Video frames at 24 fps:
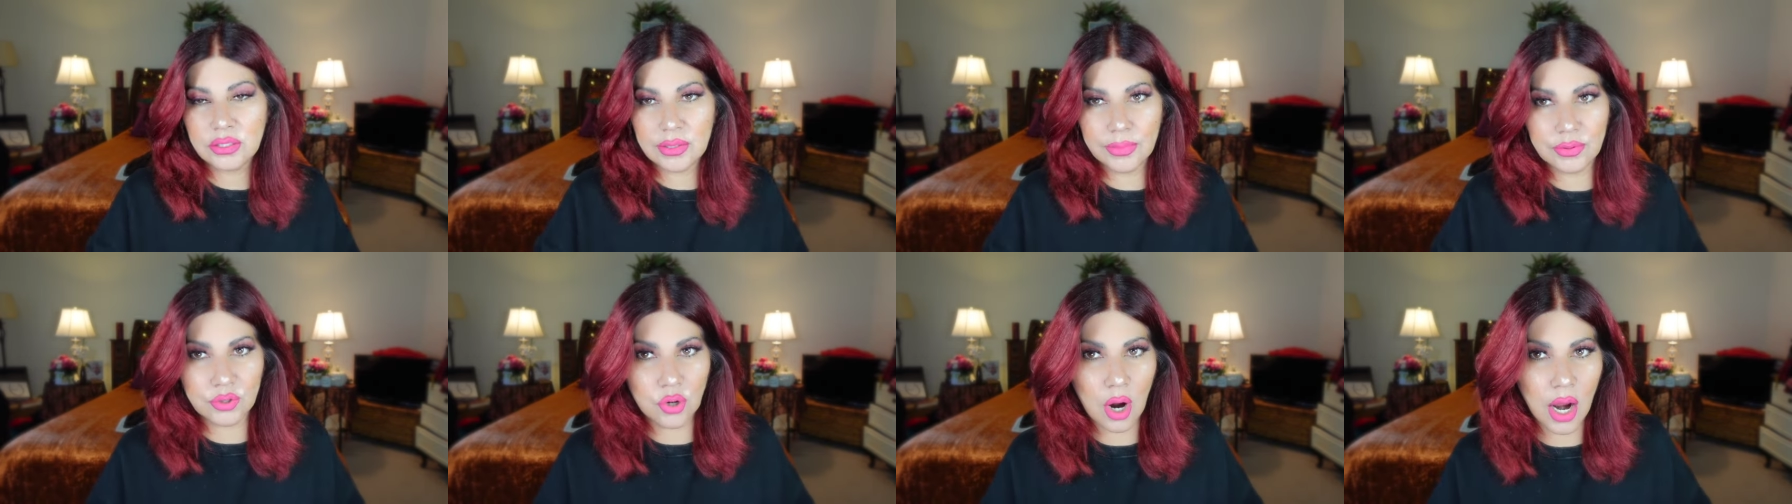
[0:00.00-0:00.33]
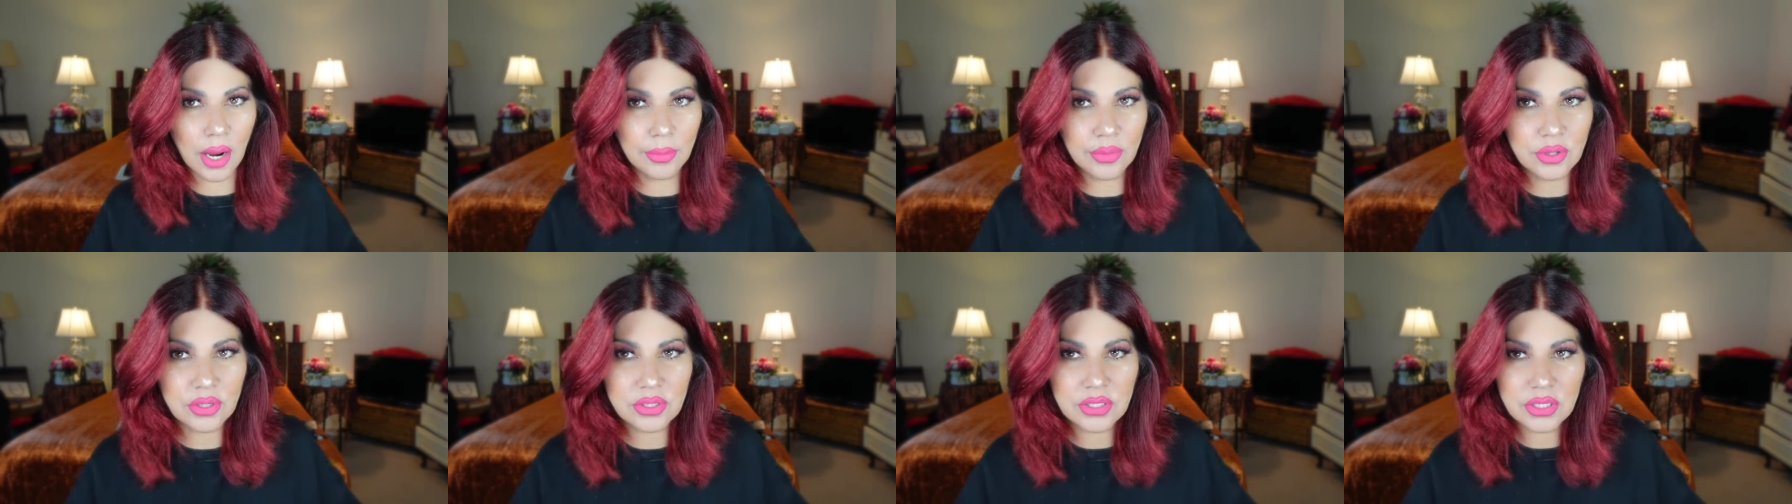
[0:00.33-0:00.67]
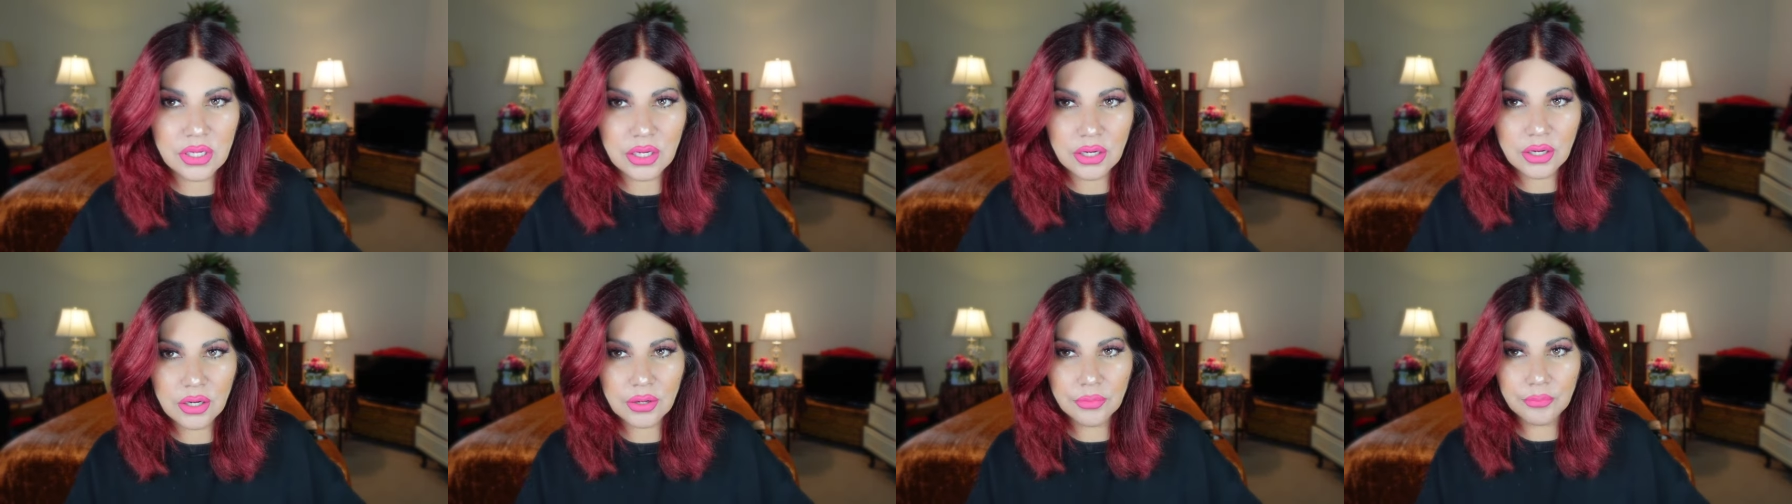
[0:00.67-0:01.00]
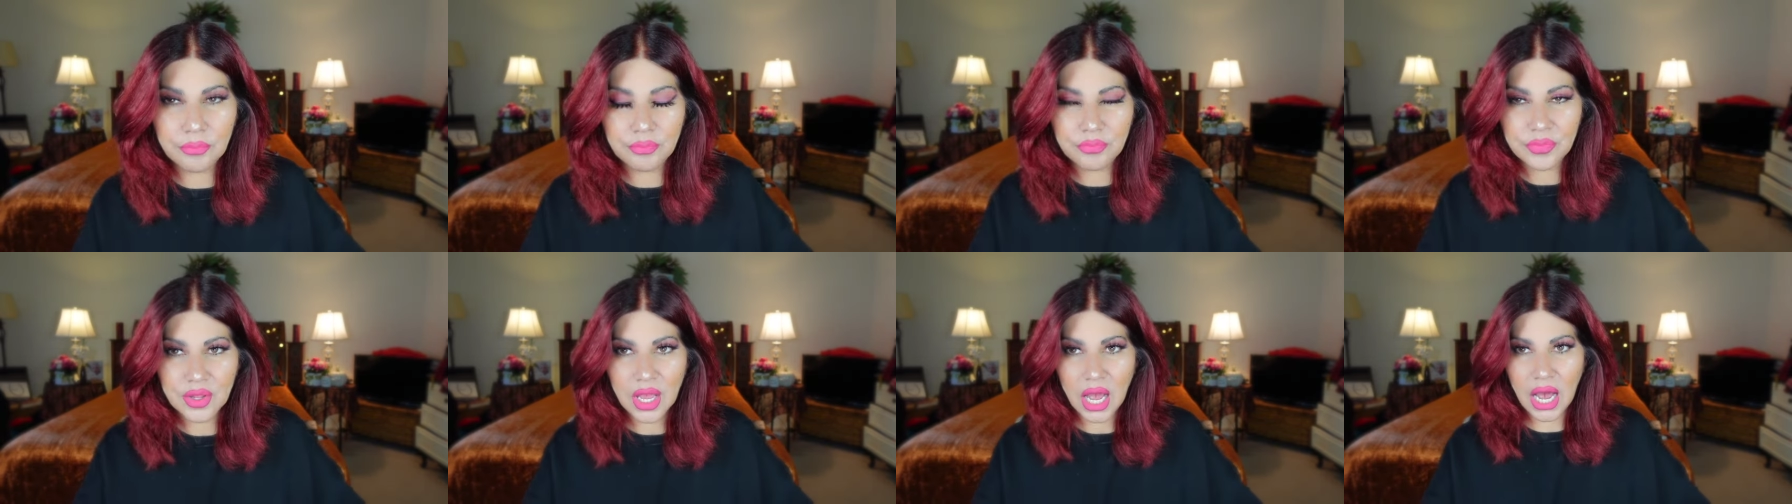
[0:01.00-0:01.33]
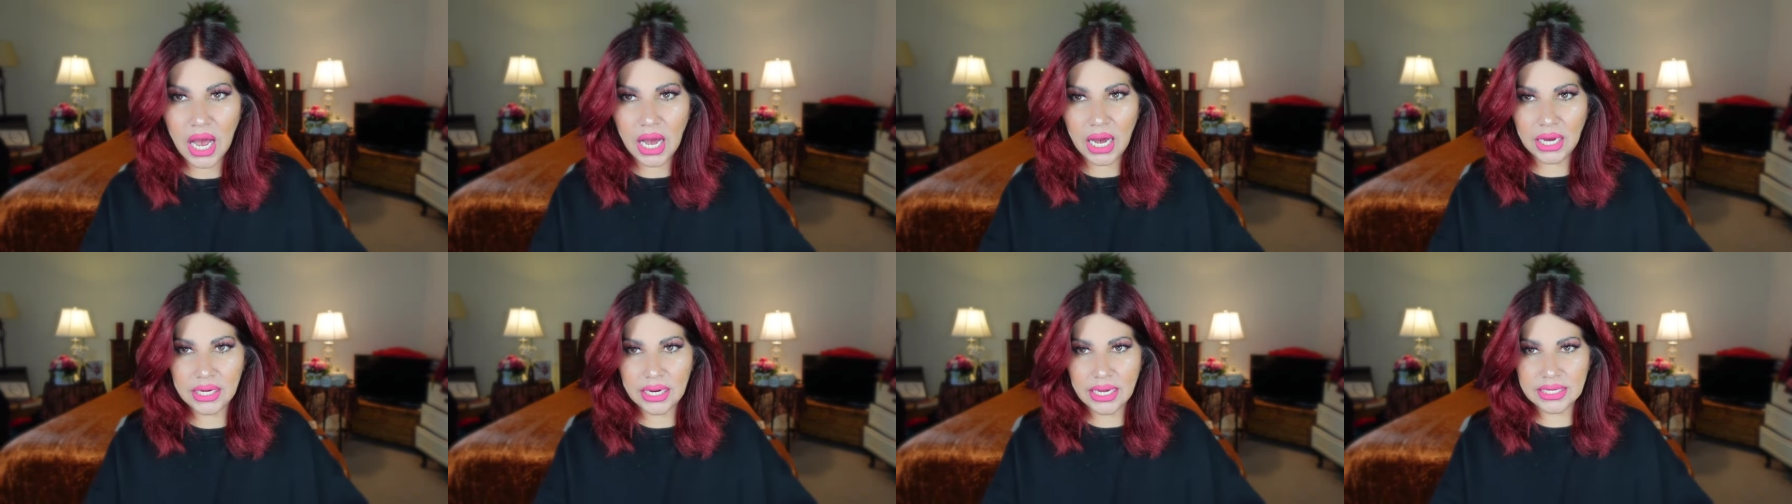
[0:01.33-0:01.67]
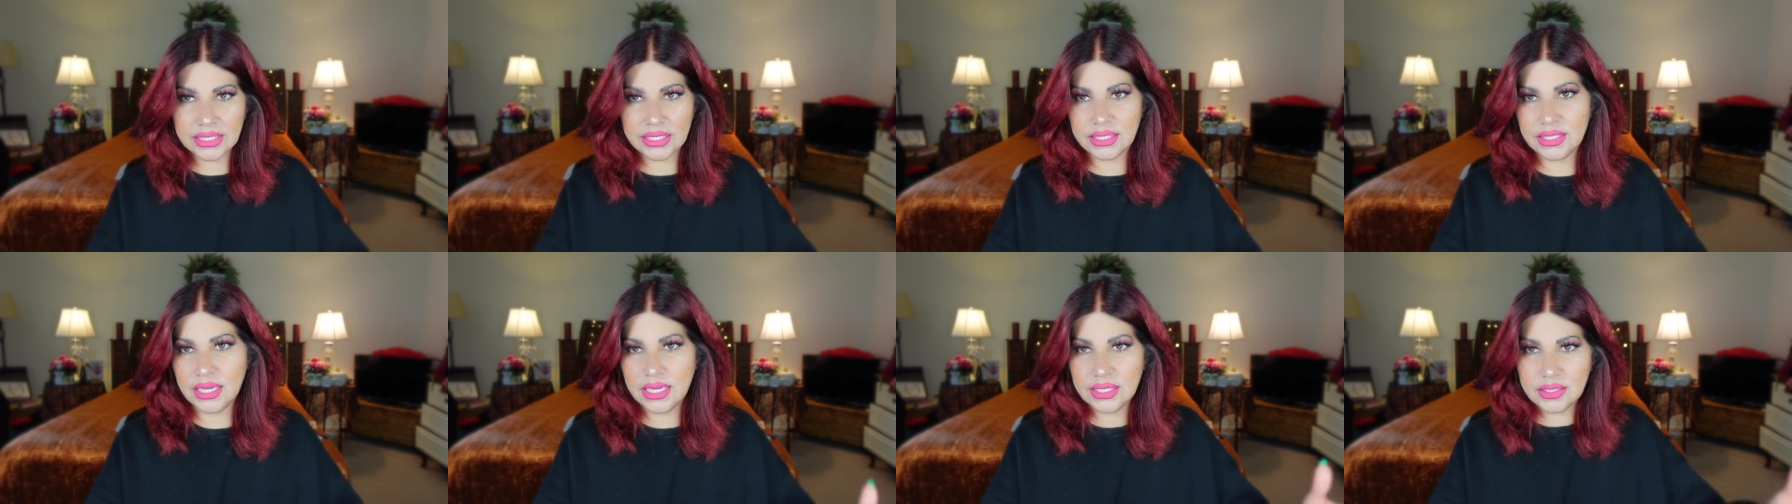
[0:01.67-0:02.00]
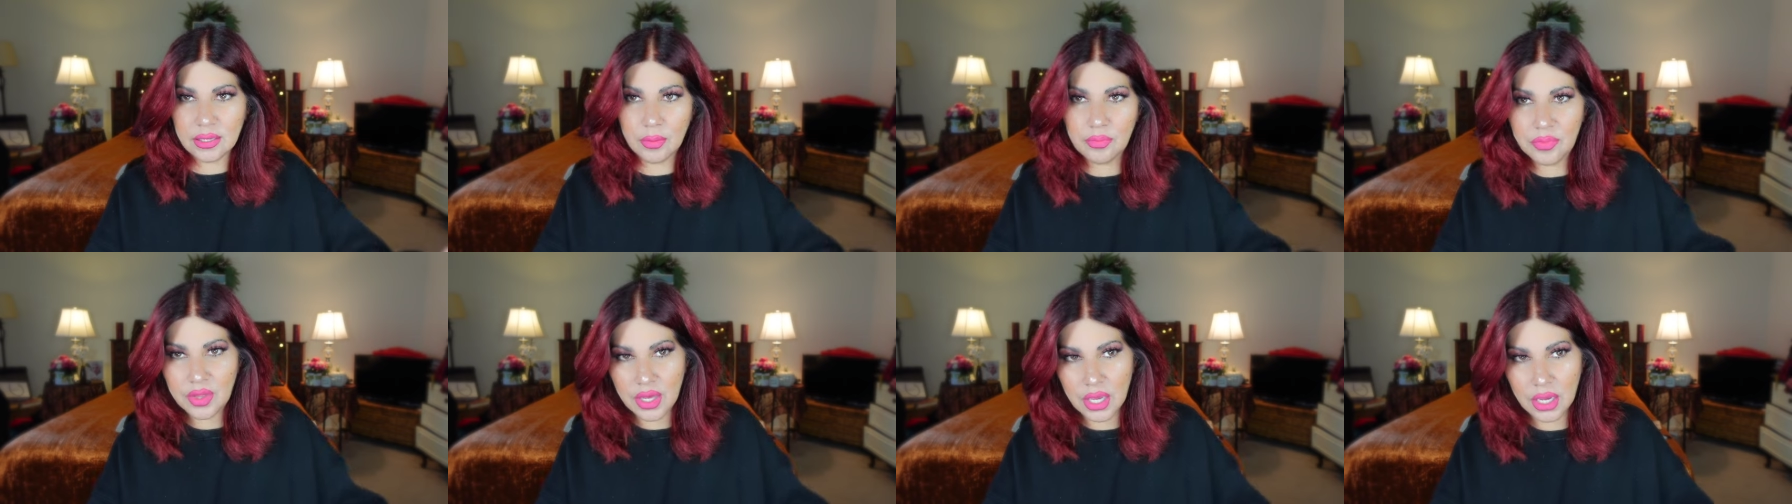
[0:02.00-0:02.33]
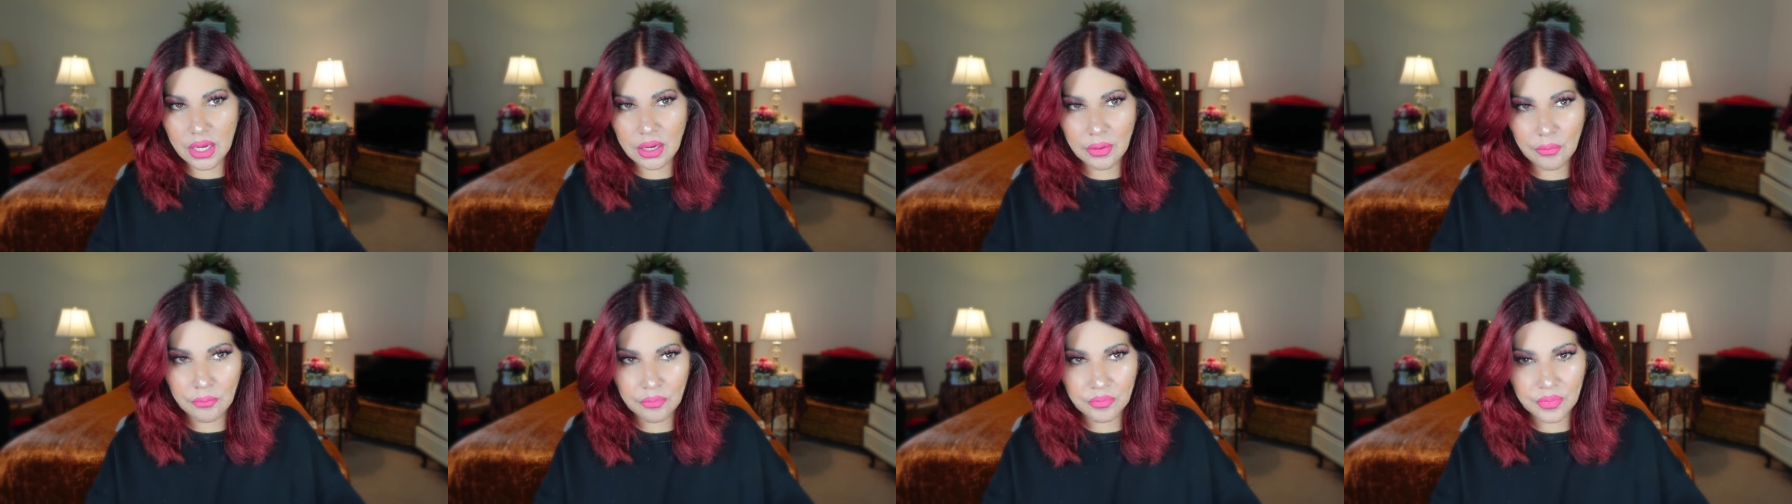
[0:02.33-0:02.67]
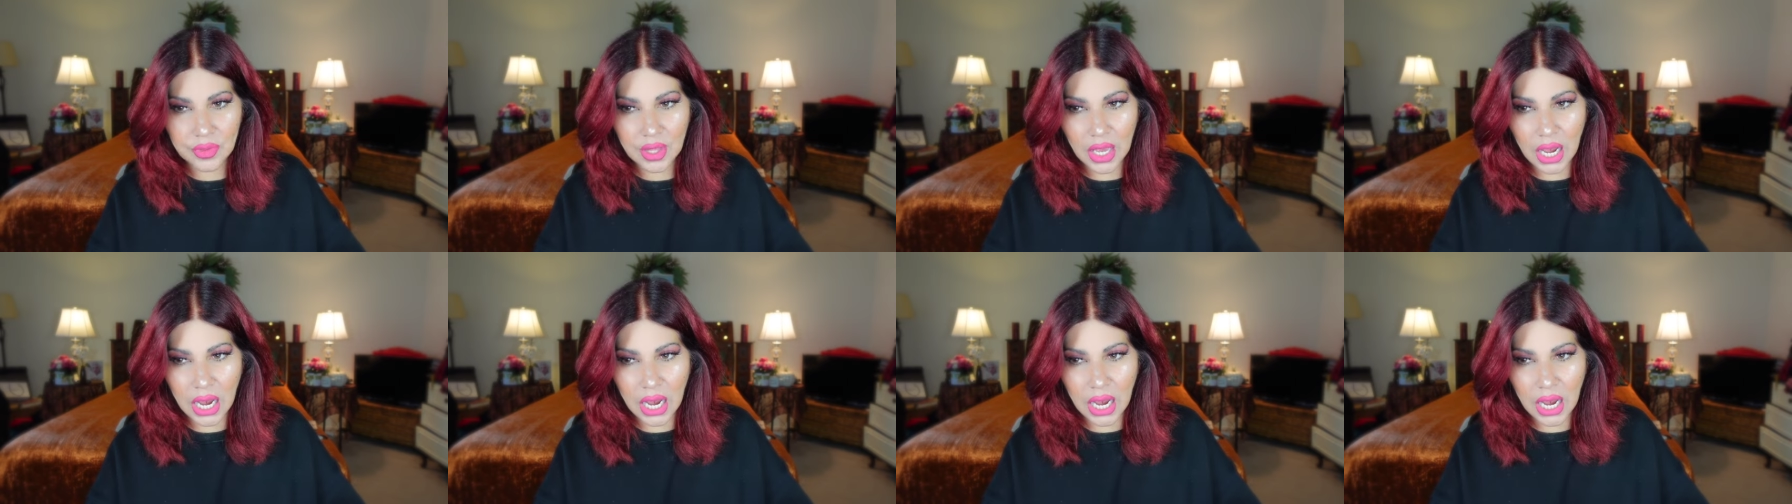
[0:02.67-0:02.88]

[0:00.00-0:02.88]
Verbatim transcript: subscribers here and I say something,